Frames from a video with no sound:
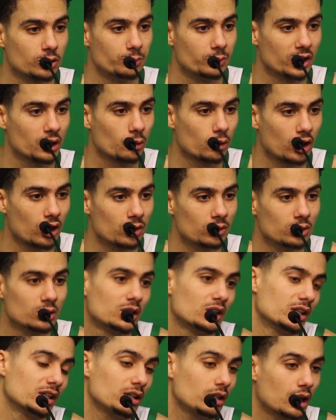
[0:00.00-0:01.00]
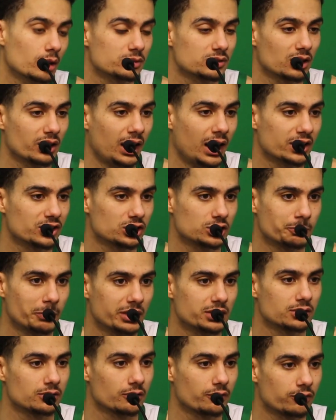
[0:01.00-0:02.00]
a big role. He helps a lot just
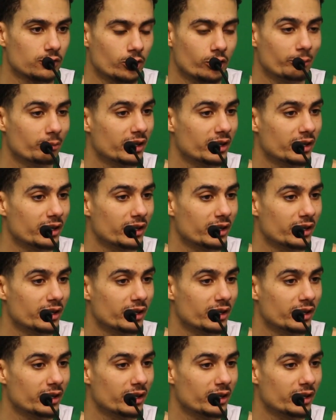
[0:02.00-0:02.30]
spacing the floor.